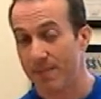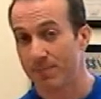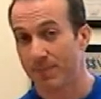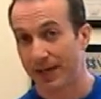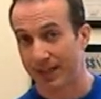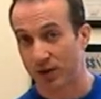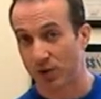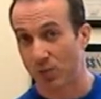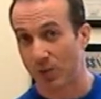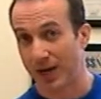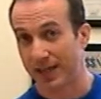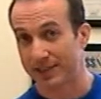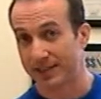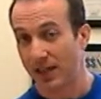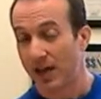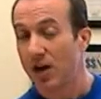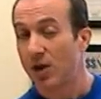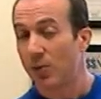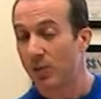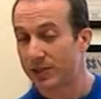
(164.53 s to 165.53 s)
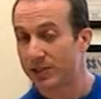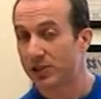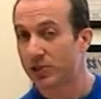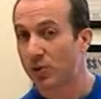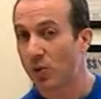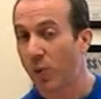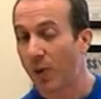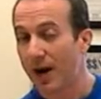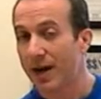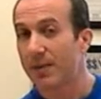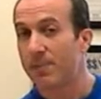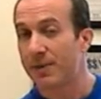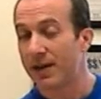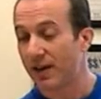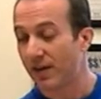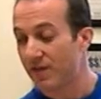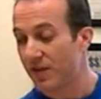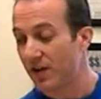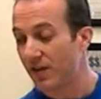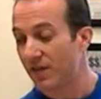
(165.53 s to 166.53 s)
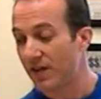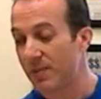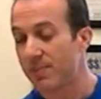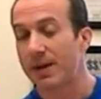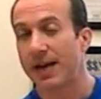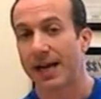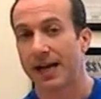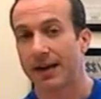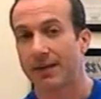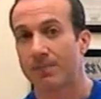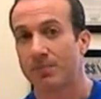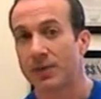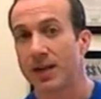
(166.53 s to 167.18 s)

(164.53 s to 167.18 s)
MicroWatts, which is quite a bit of UVB.